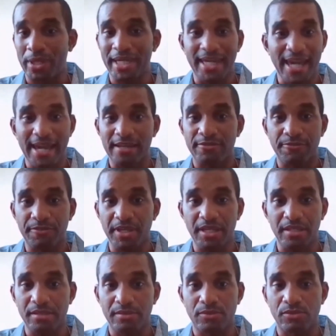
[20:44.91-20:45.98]
We can't
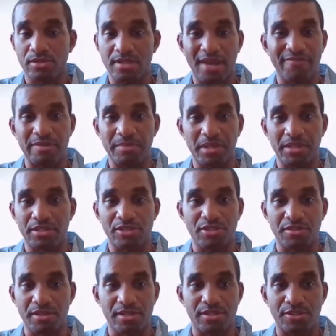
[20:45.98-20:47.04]
feed 7 million
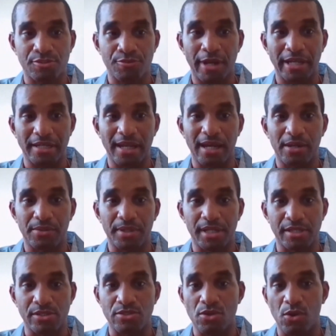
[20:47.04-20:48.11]
tourists right now,
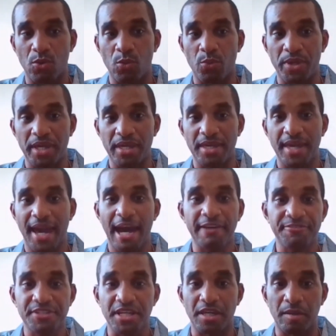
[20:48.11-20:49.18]
and so we
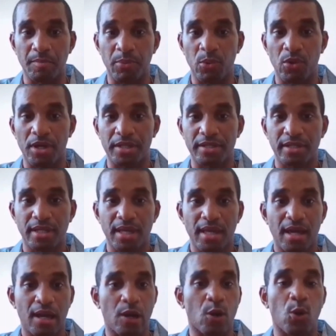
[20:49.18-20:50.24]
have to import
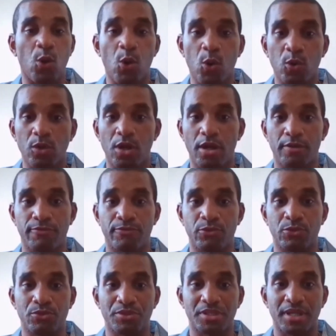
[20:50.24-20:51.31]
a whole lot of
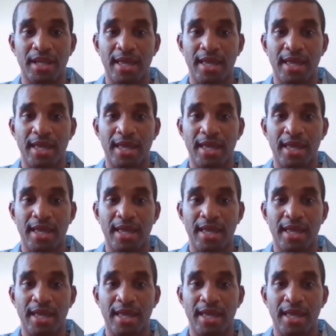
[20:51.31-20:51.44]
food.